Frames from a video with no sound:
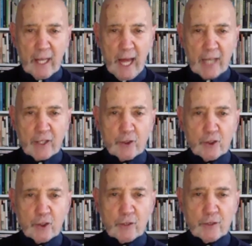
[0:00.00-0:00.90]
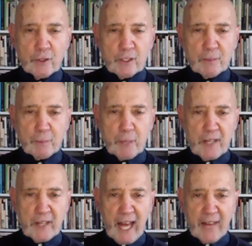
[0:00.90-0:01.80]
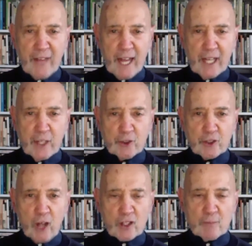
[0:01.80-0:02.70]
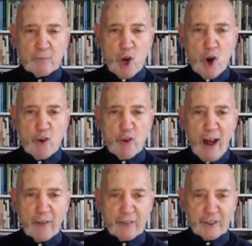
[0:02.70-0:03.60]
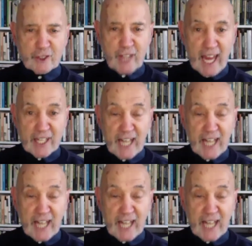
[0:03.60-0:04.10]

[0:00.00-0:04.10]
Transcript: And you sort of do this breathing, and then you start to move around the stage,